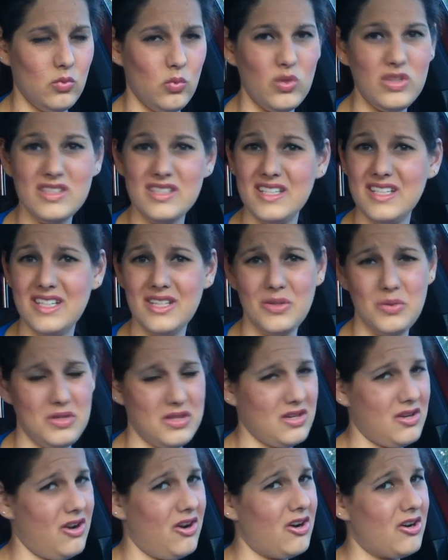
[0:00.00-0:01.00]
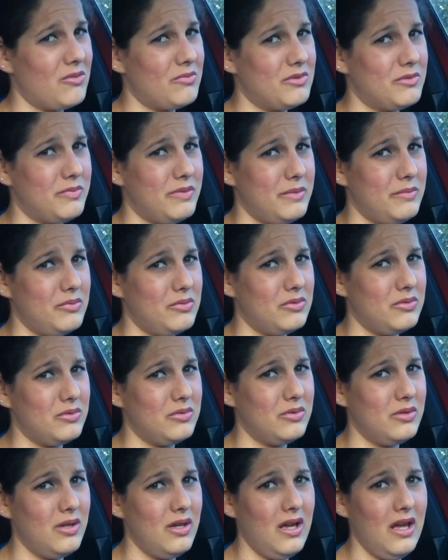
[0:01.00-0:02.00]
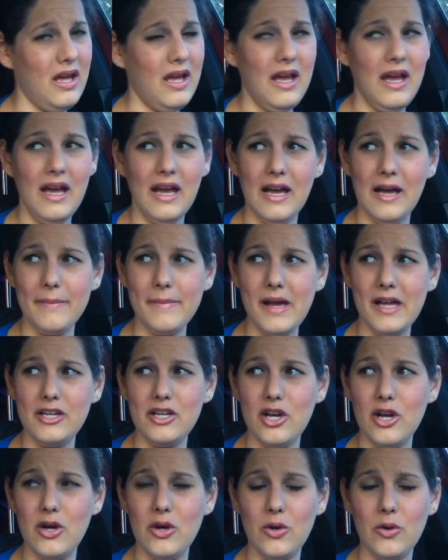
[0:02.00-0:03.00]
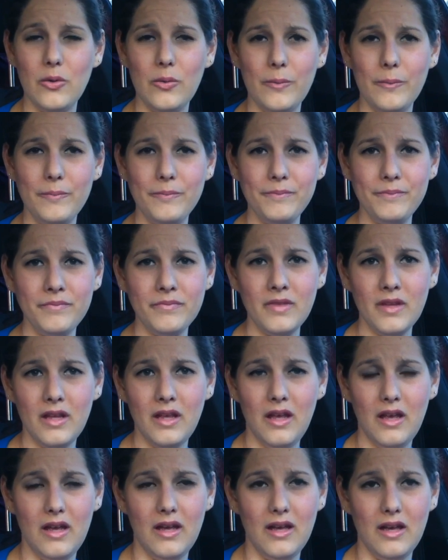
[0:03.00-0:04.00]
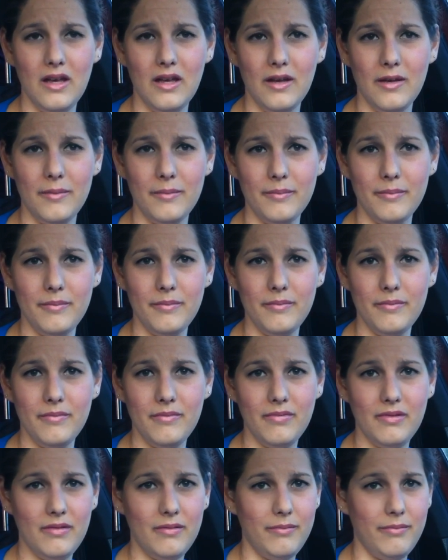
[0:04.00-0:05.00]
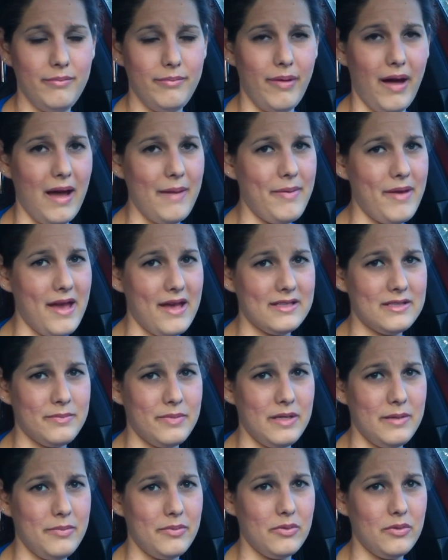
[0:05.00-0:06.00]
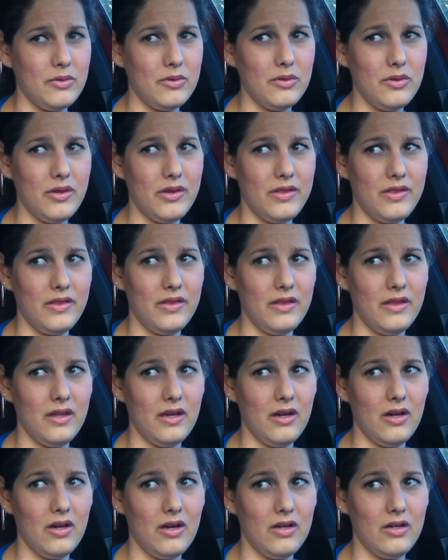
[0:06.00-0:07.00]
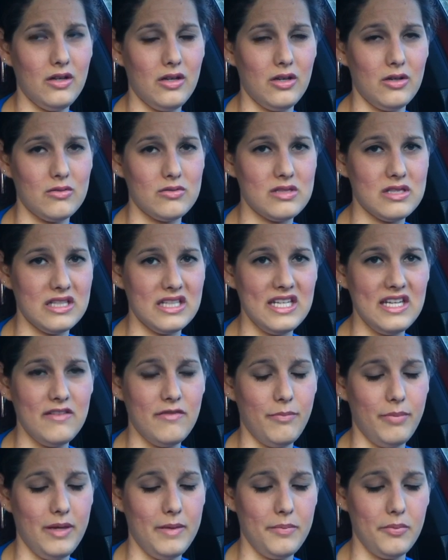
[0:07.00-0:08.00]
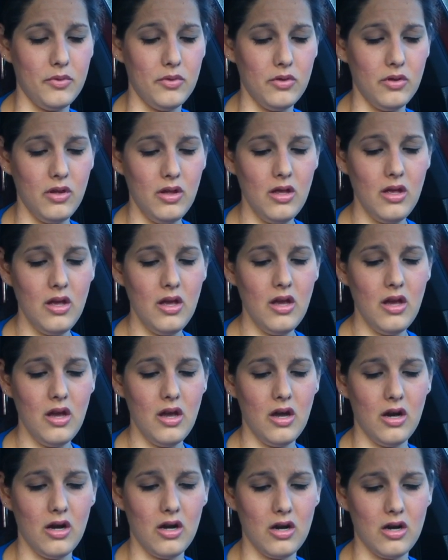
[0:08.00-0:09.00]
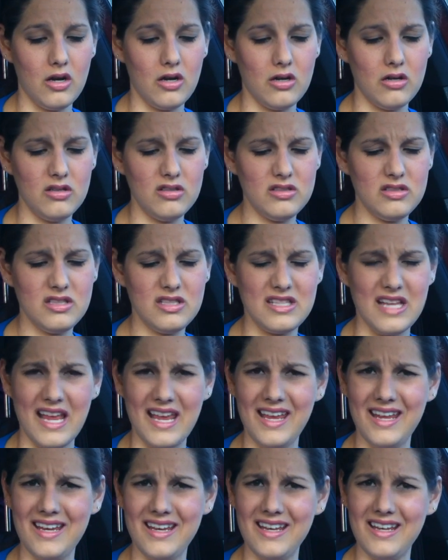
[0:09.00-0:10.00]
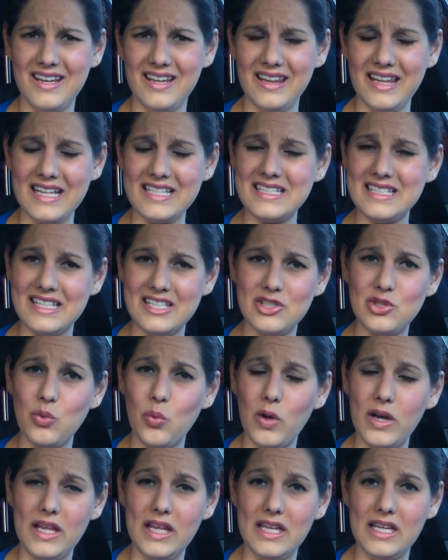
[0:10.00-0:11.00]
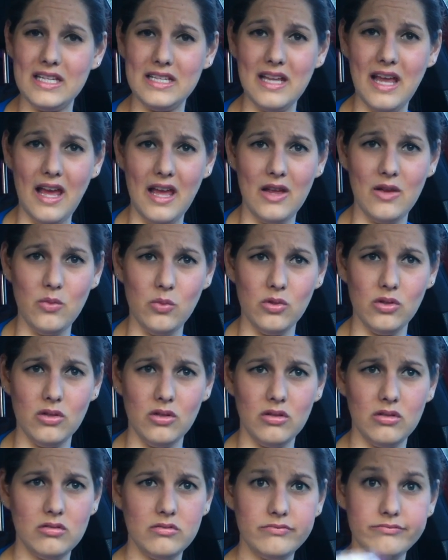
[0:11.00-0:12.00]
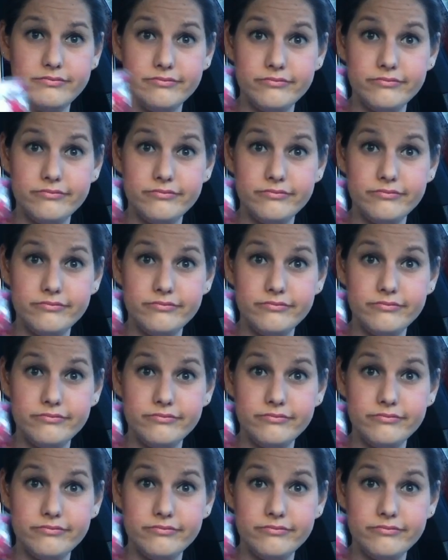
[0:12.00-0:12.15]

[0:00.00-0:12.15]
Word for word: what's the deal with carbs, people? Um, I know um, bypass people, you know, sleeve people are saying less than 20 in a day. Well,